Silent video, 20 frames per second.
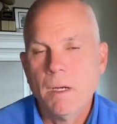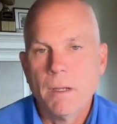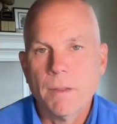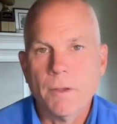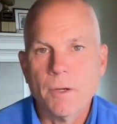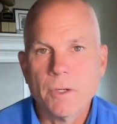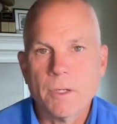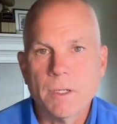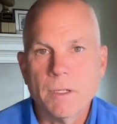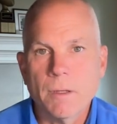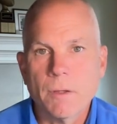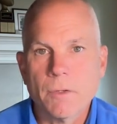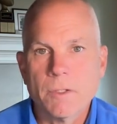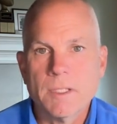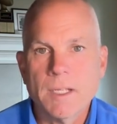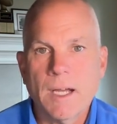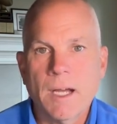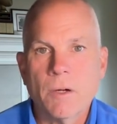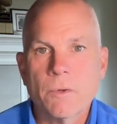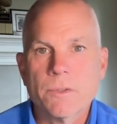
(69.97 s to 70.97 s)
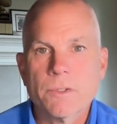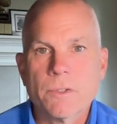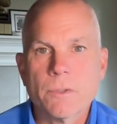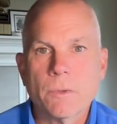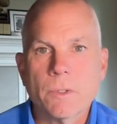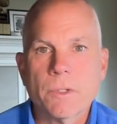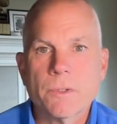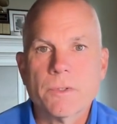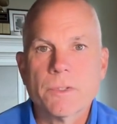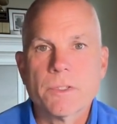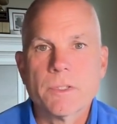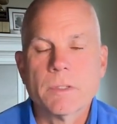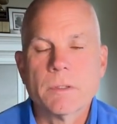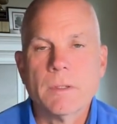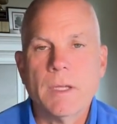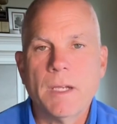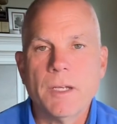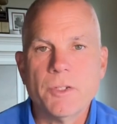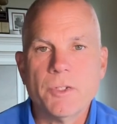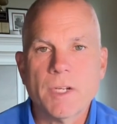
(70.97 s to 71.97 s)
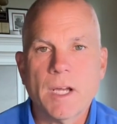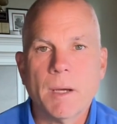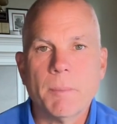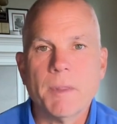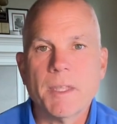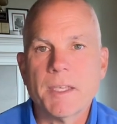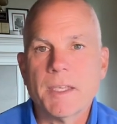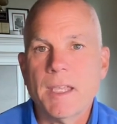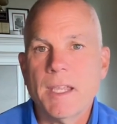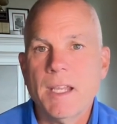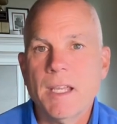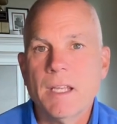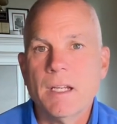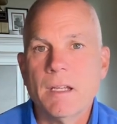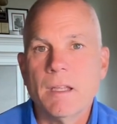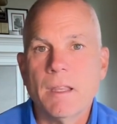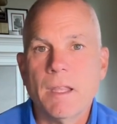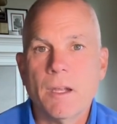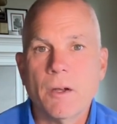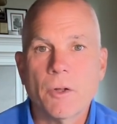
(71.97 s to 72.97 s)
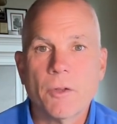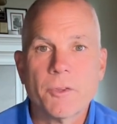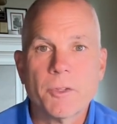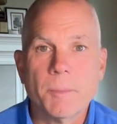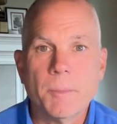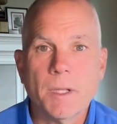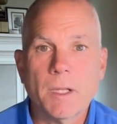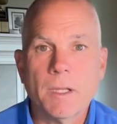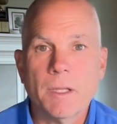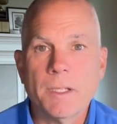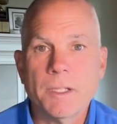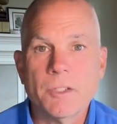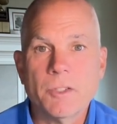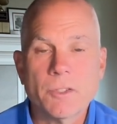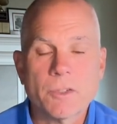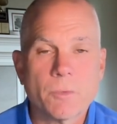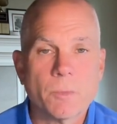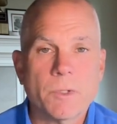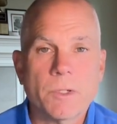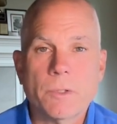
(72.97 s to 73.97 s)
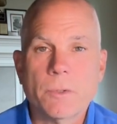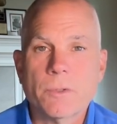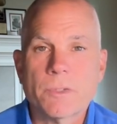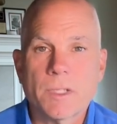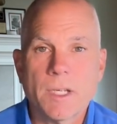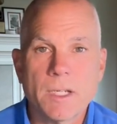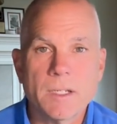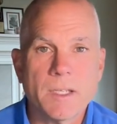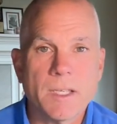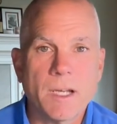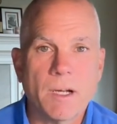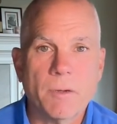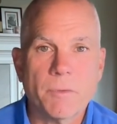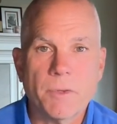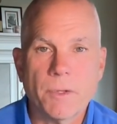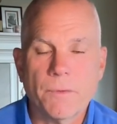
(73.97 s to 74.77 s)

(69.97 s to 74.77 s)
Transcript: they're going to look to outsource any job they can and then ultimately just reduce headcount.